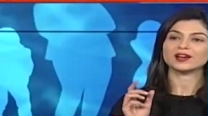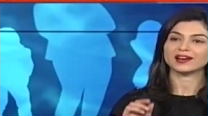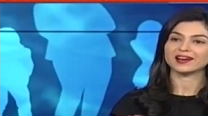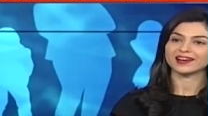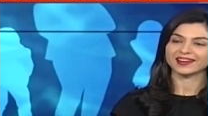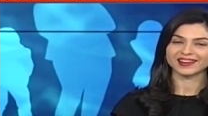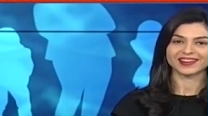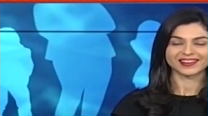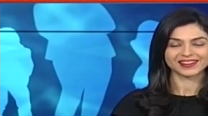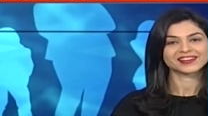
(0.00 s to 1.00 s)
I'd like to add
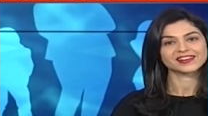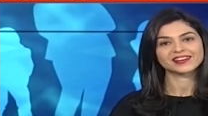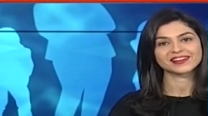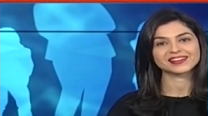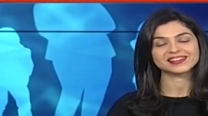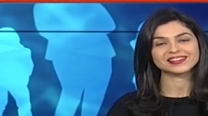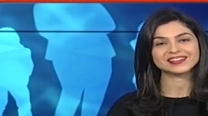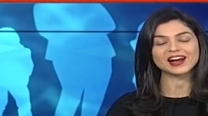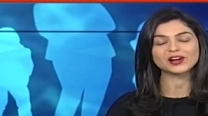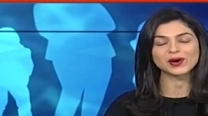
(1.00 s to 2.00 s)
one more thing.
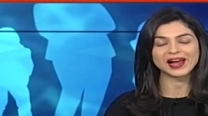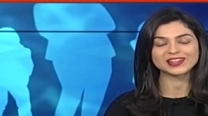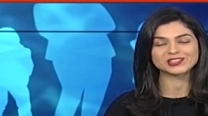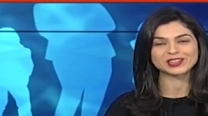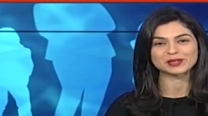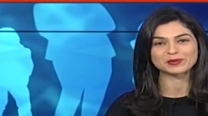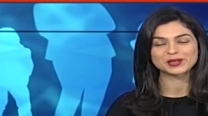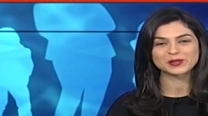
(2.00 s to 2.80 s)
Yeah, go ahead, Jaideep.